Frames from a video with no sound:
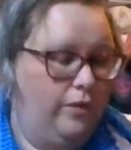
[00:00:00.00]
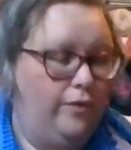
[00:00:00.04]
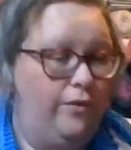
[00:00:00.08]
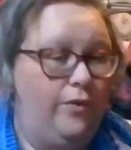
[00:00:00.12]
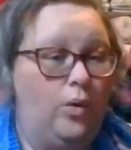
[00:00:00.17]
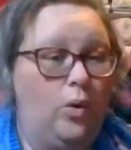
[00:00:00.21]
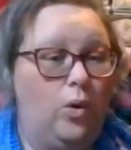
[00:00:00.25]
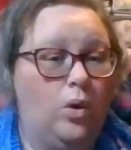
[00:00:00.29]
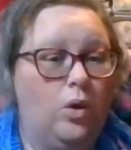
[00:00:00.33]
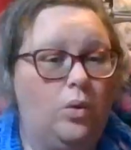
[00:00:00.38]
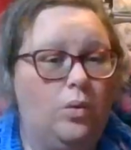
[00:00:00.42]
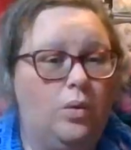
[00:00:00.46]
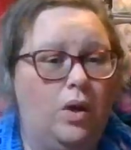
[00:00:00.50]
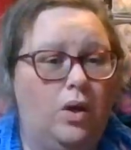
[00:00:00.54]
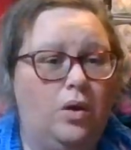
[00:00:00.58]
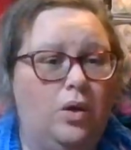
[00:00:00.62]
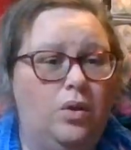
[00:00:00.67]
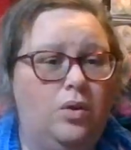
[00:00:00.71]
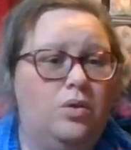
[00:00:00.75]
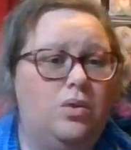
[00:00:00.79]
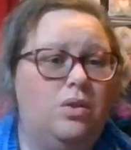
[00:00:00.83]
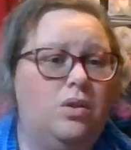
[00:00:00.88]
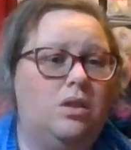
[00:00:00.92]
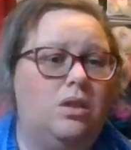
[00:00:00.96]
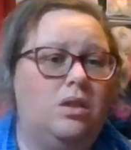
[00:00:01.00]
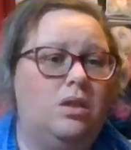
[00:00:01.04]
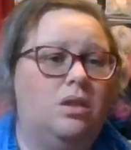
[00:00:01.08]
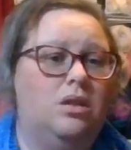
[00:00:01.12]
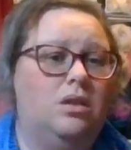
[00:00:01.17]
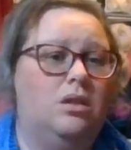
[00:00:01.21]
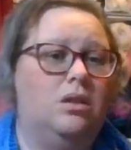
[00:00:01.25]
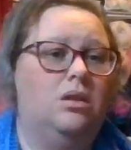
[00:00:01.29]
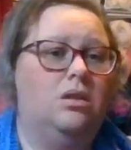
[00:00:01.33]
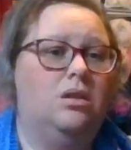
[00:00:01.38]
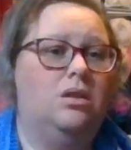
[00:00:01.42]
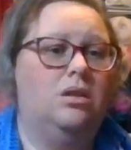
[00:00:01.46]
four rows.
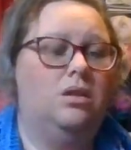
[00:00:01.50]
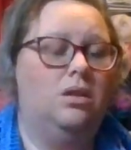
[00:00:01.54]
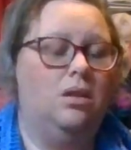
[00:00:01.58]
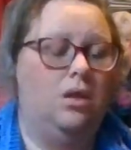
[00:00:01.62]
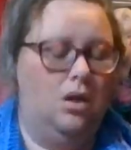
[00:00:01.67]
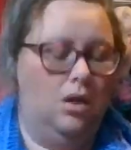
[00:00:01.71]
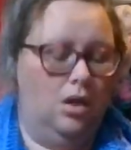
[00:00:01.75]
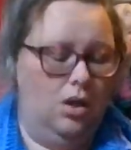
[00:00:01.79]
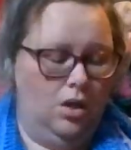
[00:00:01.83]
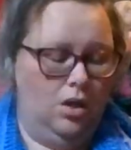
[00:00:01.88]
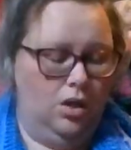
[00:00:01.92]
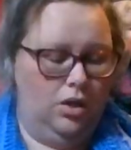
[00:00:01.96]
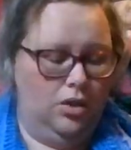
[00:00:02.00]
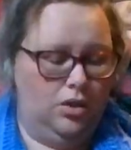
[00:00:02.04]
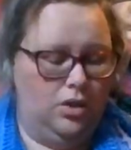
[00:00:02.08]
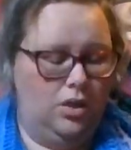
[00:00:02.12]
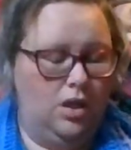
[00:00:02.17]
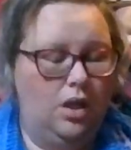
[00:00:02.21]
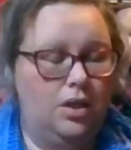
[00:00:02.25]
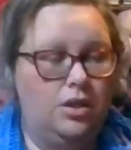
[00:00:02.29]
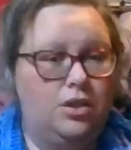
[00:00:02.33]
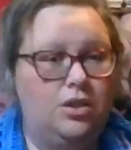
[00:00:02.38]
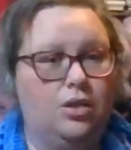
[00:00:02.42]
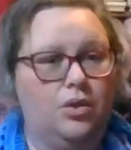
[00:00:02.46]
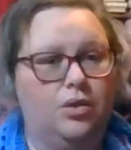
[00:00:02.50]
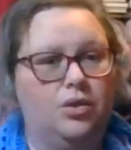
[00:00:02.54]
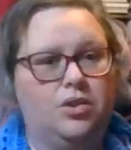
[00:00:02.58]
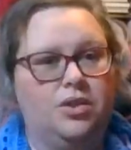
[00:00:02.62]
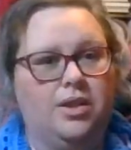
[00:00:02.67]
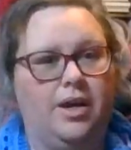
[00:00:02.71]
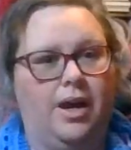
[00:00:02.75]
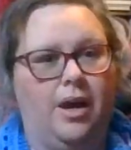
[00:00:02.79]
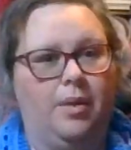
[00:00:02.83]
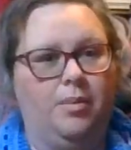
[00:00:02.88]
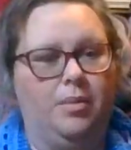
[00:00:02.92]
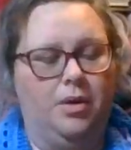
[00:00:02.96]
So not too
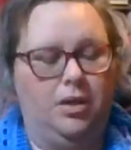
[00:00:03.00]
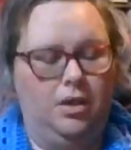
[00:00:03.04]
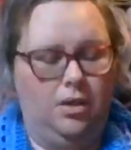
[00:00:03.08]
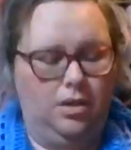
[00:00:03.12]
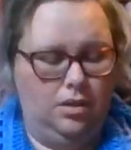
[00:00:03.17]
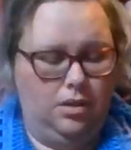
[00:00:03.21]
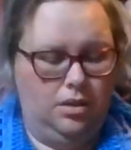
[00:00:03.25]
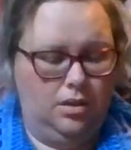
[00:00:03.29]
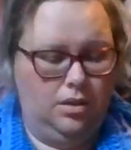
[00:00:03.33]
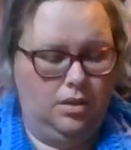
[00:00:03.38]
shabby.